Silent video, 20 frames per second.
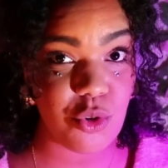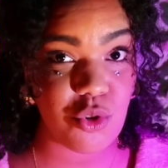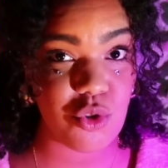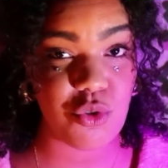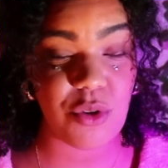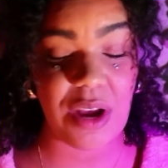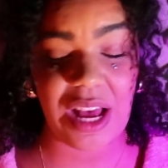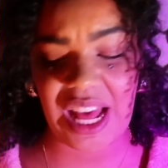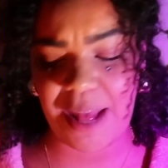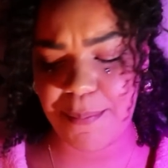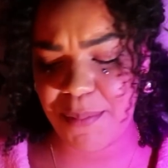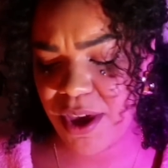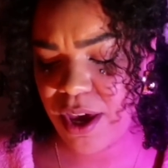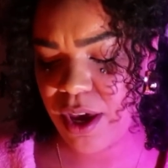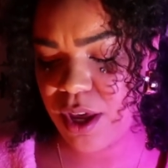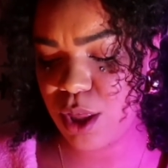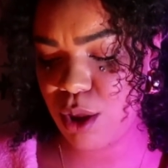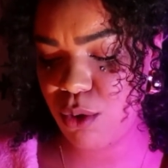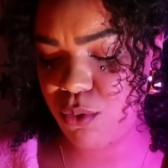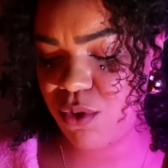tribe.
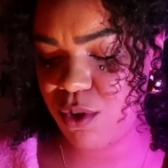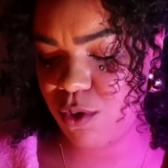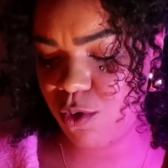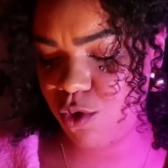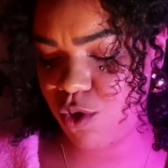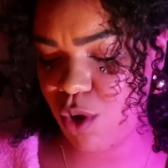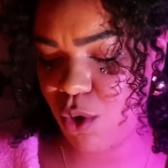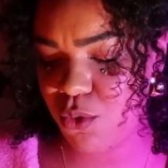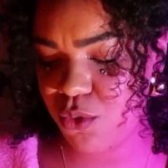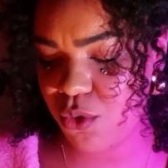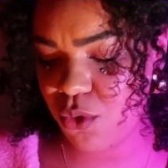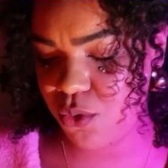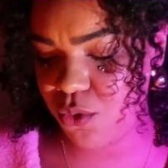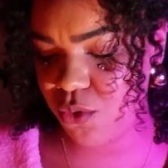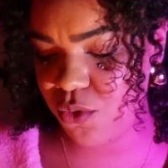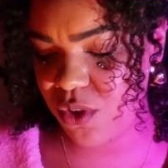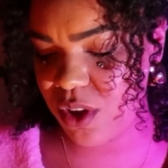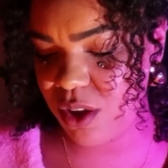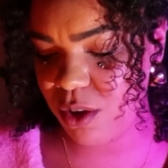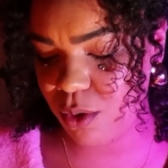You feel so
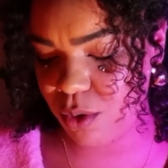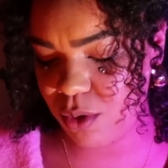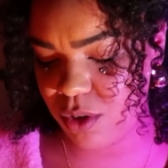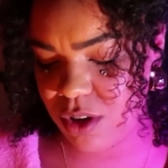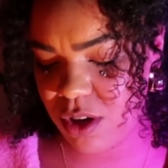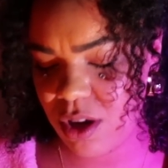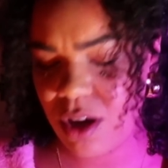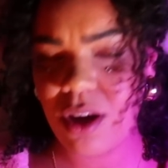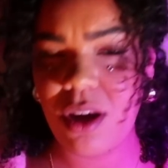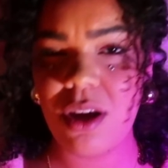fulfilled,